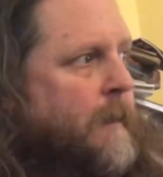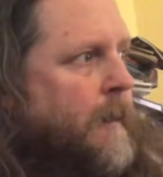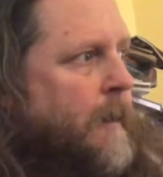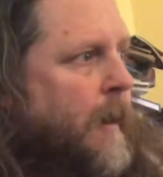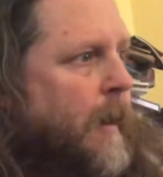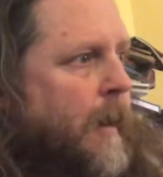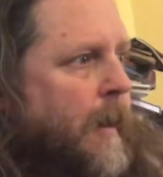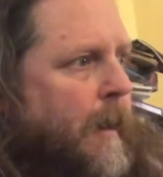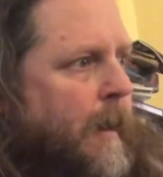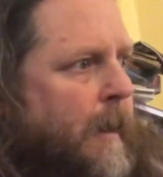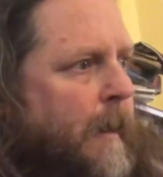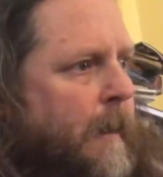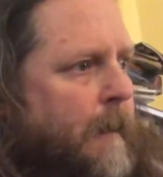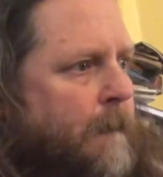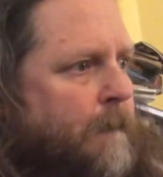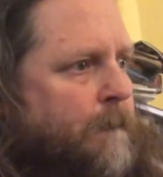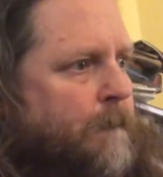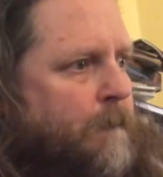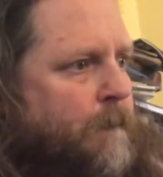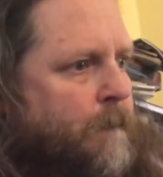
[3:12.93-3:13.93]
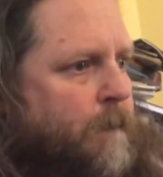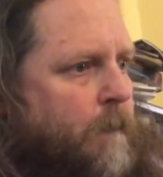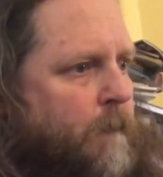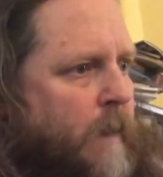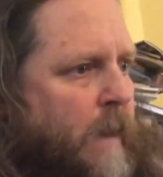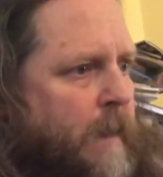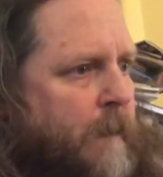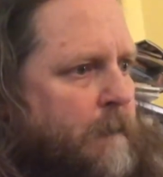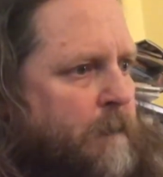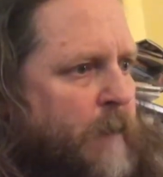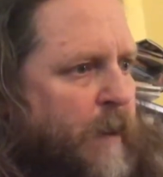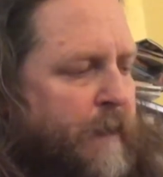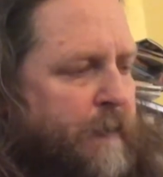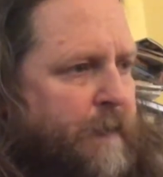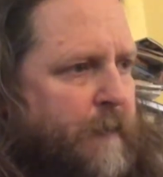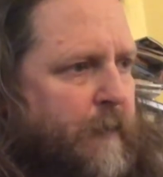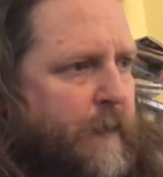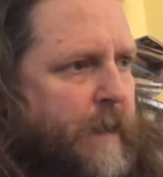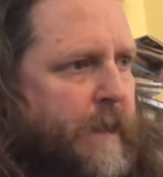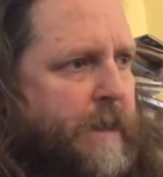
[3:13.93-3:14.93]
But
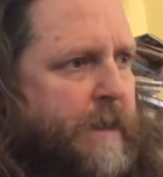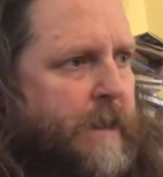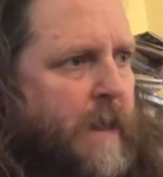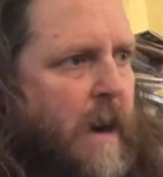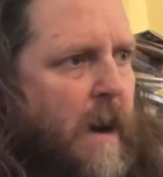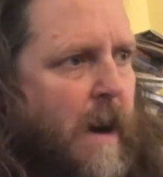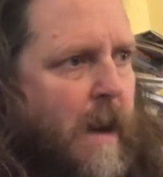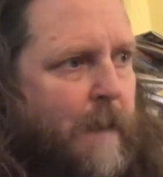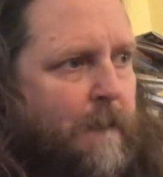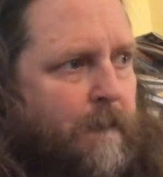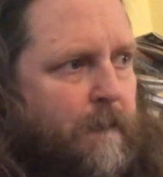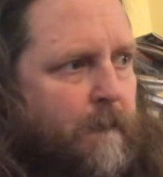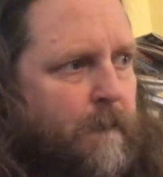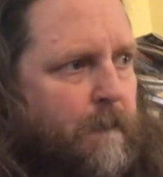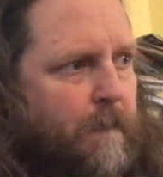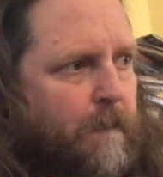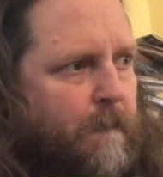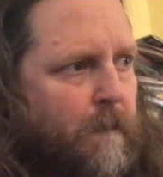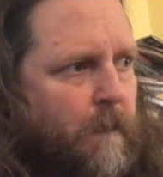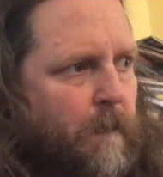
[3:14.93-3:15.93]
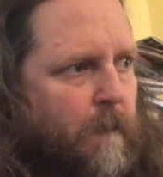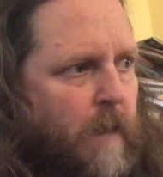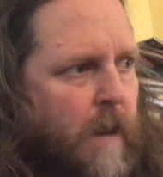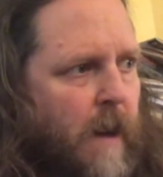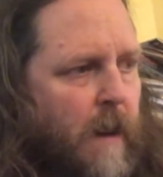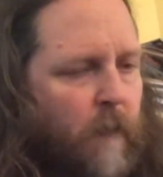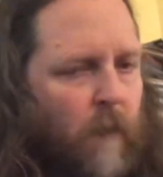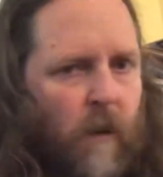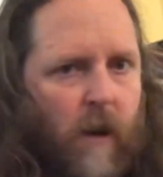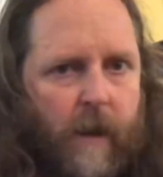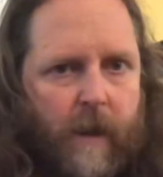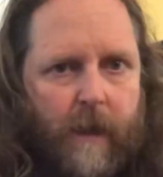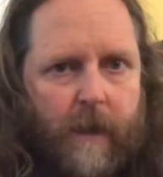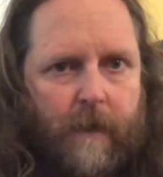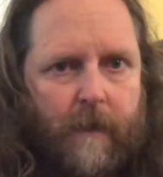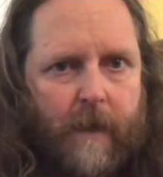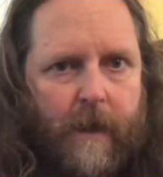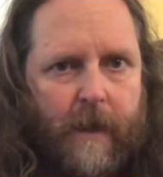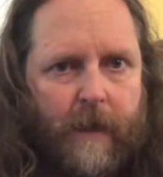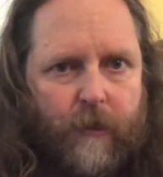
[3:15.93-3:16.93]
for this time, I wanted
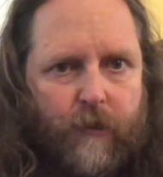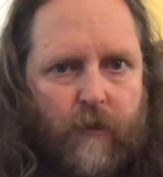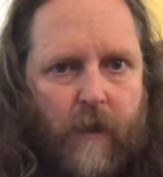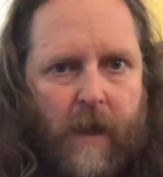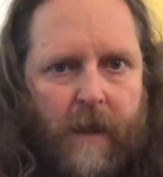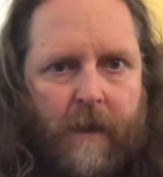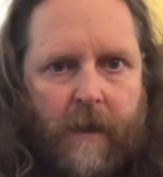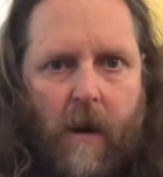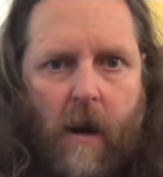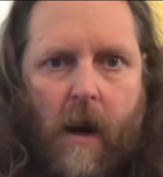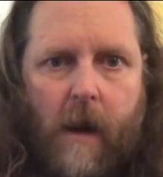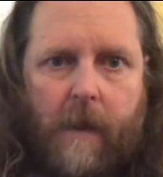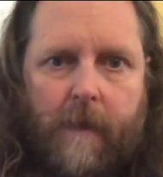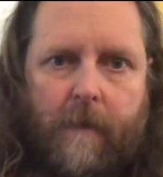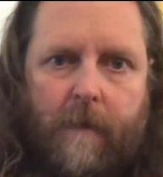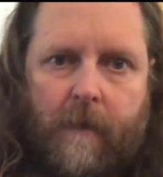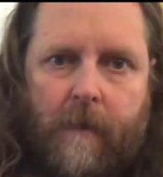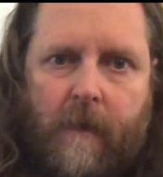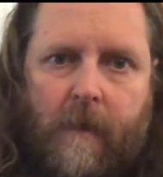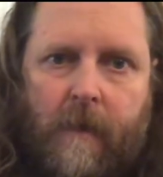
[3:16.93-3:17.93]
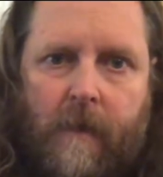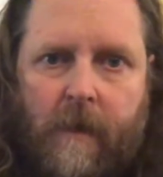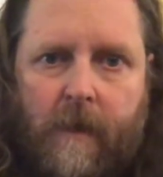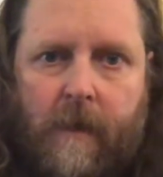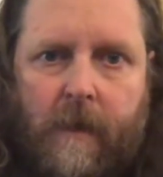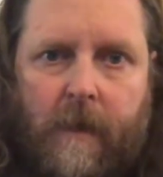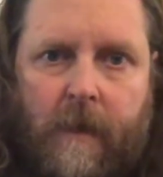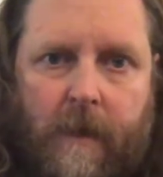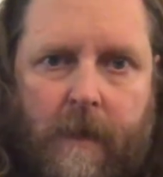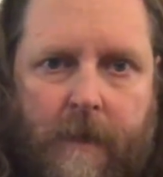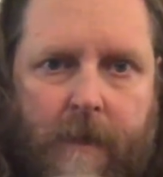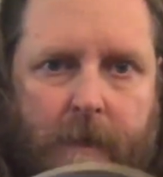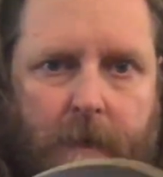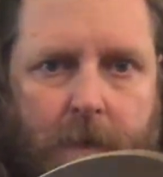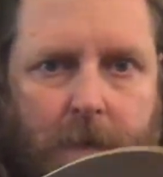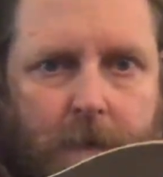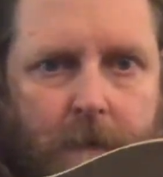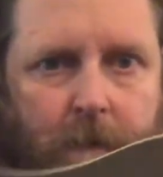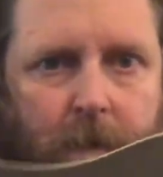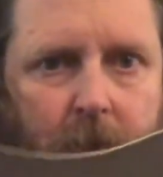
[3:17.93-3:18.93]
a dreadnought.
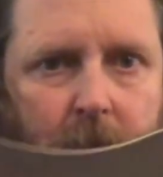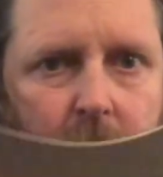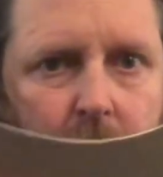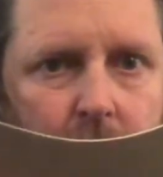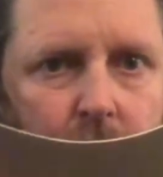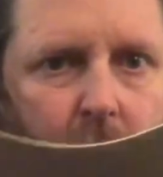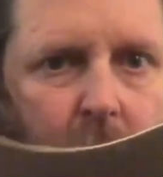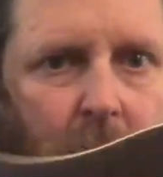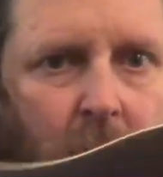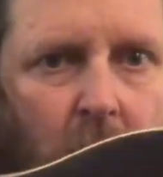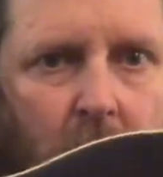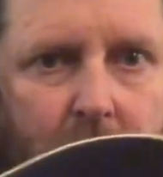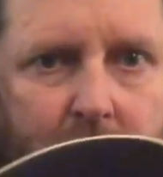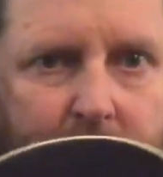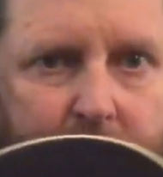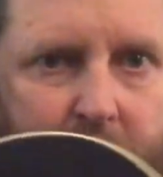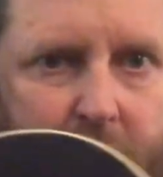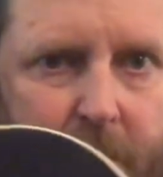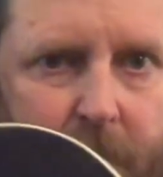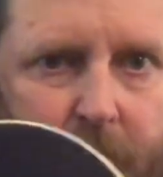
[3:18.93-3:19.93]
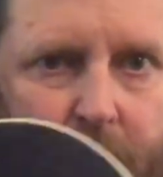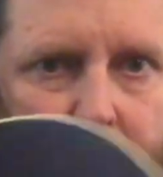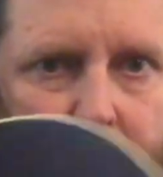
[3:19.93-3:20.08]
So dreadnought is this